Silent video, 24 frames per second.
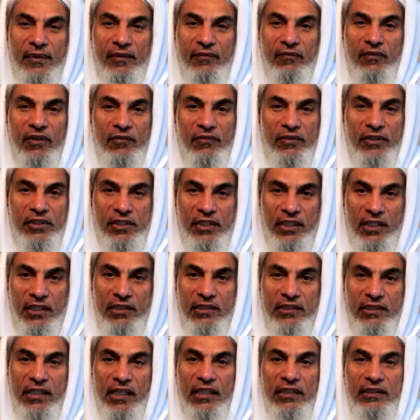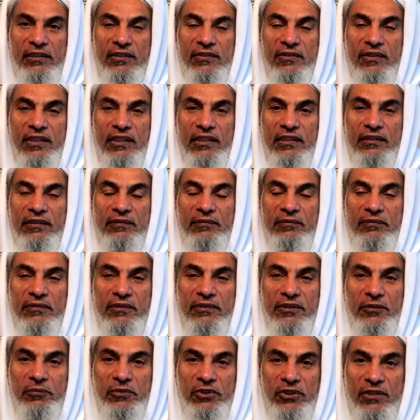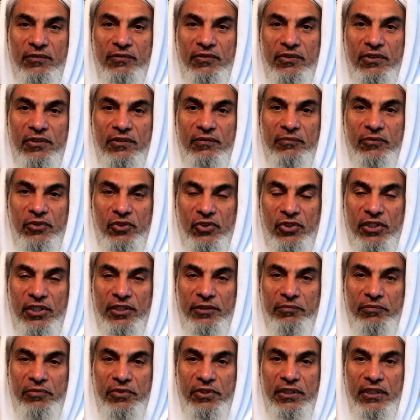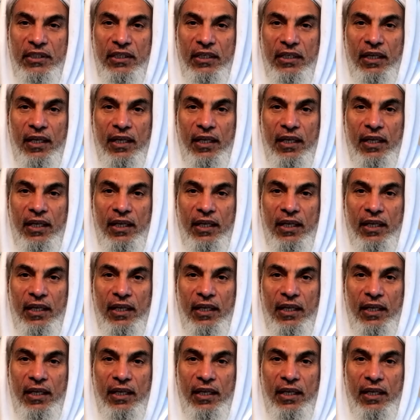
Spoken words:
When we teach science to Muslims,